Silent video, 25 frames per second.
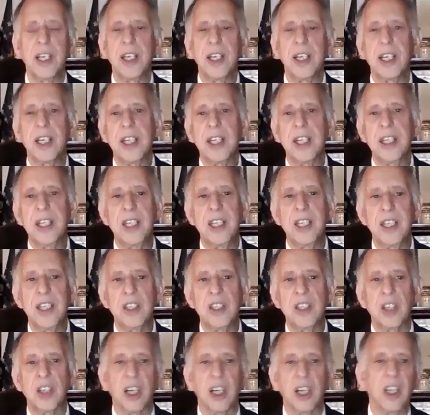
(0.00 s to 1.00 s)
it
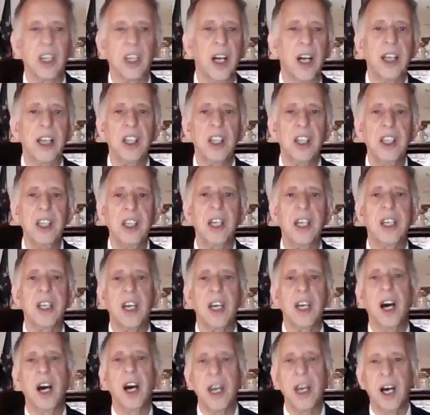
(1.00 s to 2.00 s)
is unlikely and
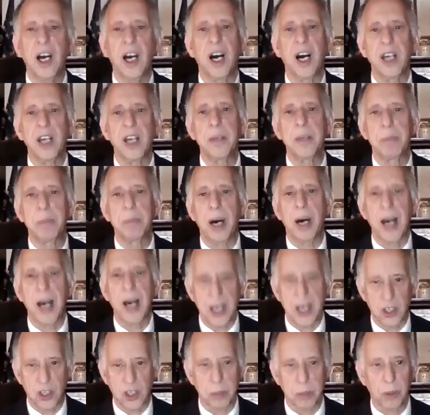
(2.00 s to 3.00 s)
nigh on
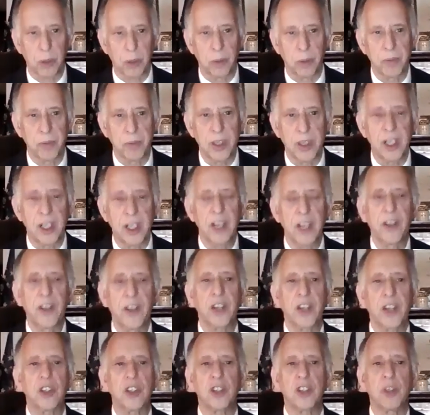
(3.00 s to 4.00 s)
impossible
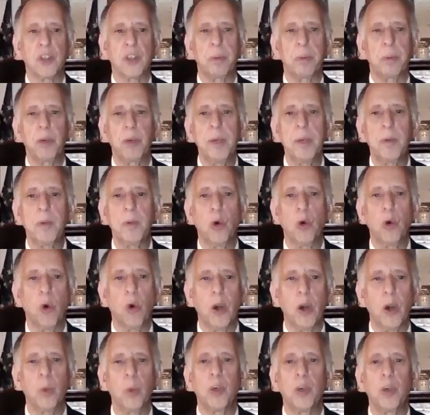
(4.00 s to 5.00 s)
that the Supreme
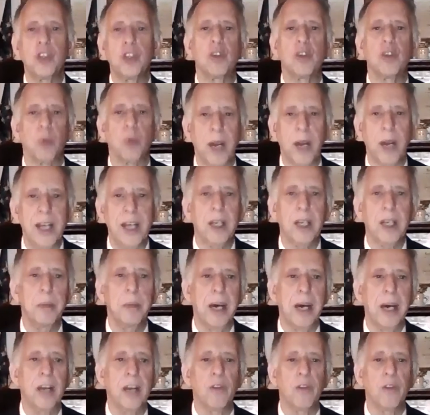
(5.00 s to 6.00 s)
Court would drag him
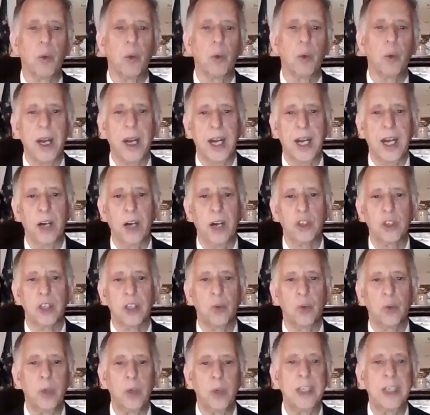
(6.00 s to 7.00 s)
out of the White House and
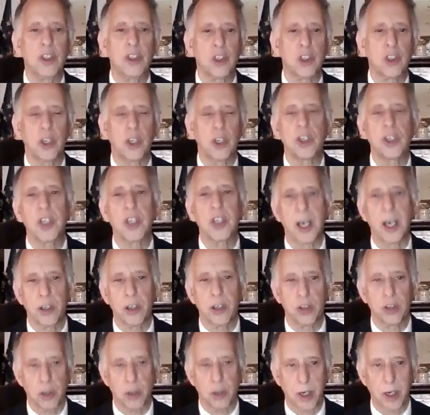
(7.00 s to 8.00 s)
reinsert Donald
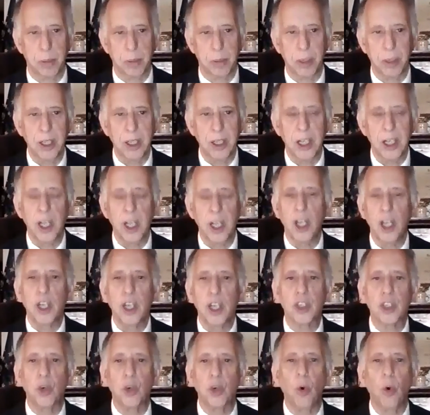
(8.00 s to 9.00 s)
Trump.
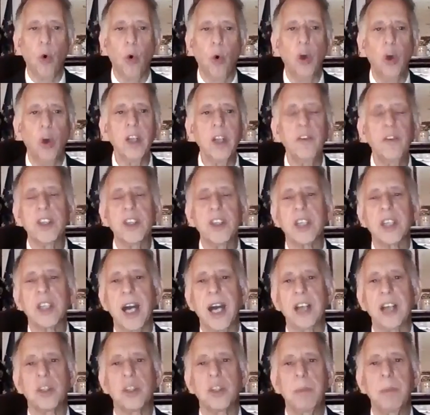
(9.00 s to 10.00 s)
So all of this
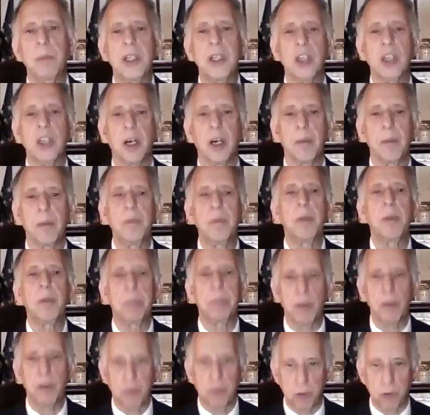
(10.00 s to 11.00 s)
has to be done
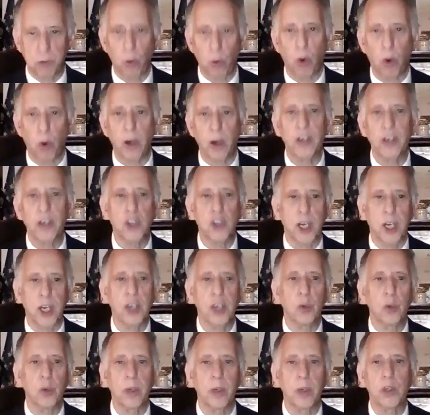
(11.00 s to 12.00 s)
before
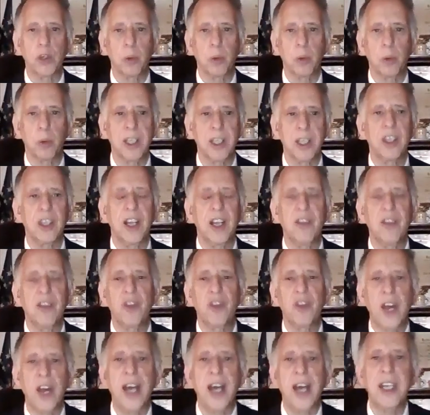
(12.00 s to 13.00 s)
January 20th, and
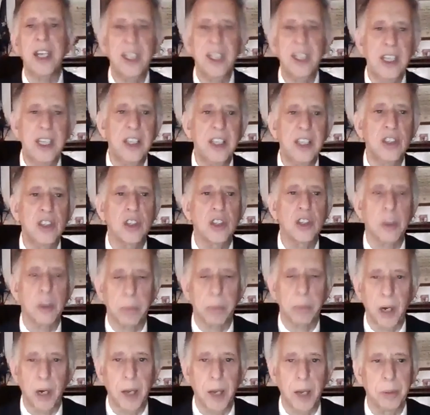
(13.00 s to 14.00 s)
that is the
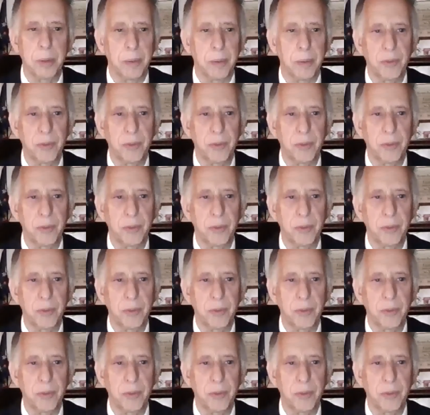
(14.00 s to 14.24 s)
problem.